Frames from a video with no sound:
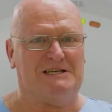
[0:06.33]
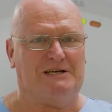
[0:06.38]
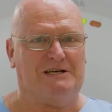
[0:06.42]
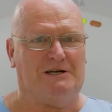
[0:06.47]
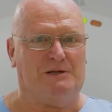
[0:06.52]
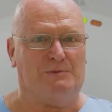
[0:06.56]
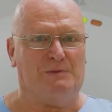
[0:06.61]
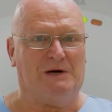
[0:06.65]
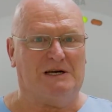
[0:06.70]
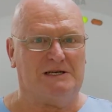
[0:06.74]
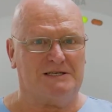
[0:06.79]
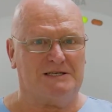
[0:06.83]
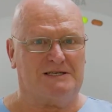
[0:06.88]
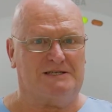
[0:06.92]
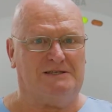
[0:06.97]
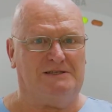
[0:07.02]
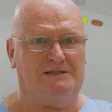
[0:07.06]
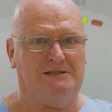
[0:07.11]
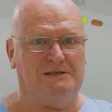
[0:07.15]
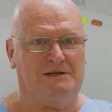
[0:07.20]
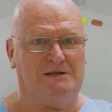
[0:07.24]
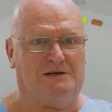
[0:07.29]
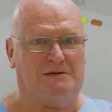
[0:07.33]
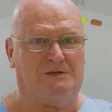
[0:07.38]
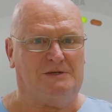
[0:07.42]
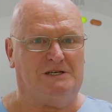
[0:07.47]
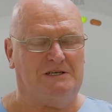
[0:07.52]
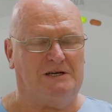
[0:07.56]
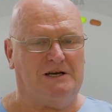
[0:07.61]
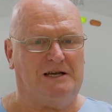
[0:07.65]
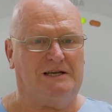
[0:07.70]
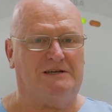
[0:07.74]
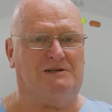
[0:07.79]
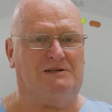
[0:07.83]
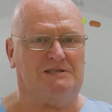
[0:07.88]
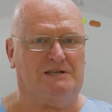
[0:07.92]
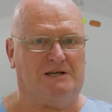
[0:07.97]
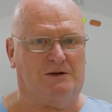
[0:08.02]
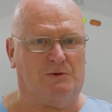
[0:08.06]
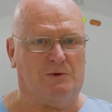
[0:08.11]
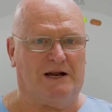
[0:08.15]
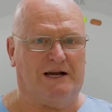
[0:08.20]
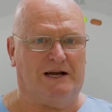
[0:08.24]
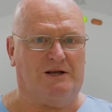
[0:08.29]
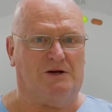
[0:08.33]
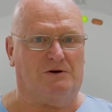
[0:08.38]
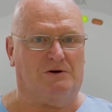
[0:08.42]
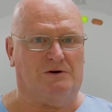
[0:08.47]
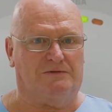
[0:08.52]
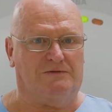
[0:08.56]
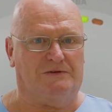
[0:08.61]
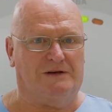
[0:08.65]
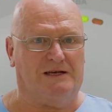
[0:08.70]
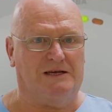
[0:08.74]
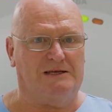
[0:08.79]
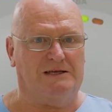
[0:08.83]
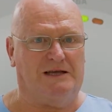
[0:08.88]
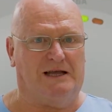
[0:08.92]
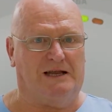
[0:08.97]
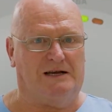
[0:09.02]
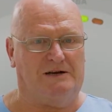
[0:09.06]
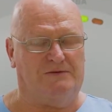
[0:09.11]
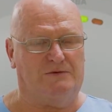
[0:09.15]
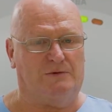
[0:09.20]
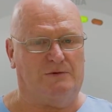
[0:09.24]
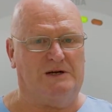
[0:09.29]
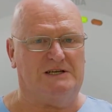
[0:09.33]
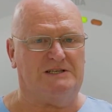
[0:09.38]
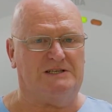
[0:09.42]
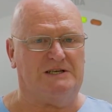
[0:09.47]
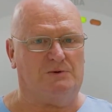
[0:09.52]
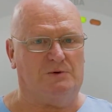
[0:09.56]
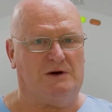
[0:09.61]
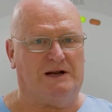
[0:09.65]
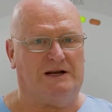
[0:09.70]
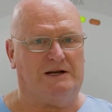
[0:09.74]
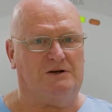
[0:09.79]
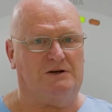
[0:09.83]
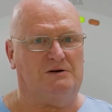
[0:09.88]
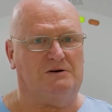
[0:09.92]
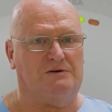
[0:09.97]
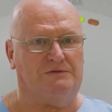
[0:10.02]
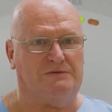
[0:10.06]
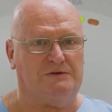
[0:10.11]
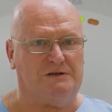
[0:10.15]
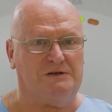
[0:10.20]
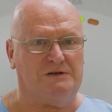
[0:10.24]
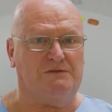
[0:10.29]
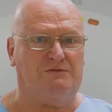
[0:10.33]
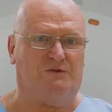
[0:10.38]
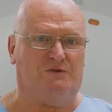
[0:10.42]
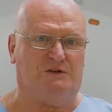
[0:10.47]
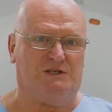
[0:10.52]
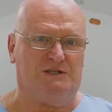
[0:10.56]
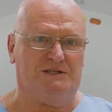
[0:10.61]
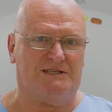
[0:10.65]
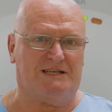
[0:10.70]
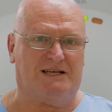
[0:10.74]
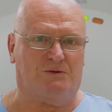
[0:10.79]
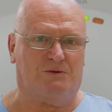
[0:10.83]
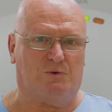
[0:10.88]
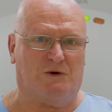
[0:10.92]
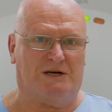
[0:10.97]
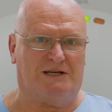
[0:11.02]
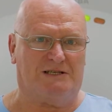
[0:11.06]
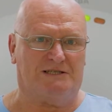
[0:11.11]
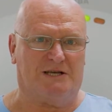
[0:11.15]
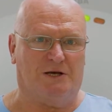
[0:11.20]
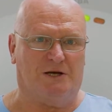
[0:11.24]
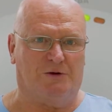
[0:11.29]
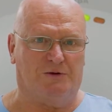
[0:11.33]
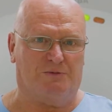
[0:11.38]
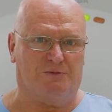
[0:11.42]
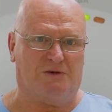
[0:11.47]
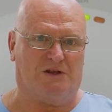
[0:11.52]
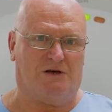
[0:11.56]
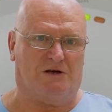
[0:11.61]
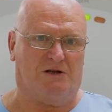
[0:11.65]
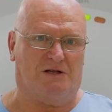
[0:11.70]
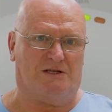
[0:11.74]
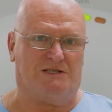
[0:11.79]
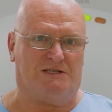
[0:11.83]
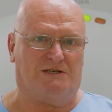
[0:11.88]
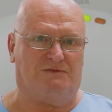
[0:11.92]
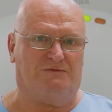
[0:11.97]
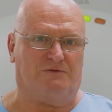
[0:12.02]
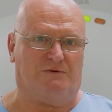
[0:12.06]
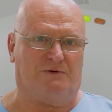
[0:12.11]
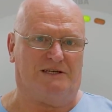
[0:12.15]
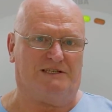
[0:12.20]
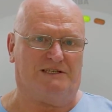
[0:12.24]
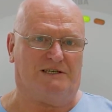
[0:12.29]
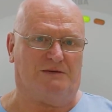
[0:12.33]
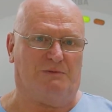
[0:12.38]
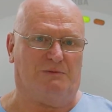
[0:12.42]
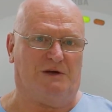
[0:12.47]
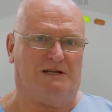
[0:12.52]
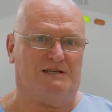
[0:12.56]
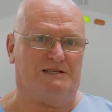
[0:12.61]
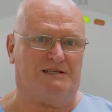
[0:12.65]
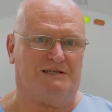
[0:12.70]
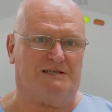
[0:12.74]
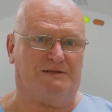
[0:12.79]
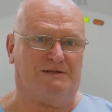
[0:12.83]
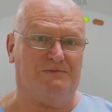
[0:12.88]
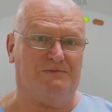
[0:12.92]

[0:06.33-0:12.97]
Tony Buxton. I'm a diagnostic radiographer and a forensic radiographer for New South Wales Health Pathology Forensic Medicine.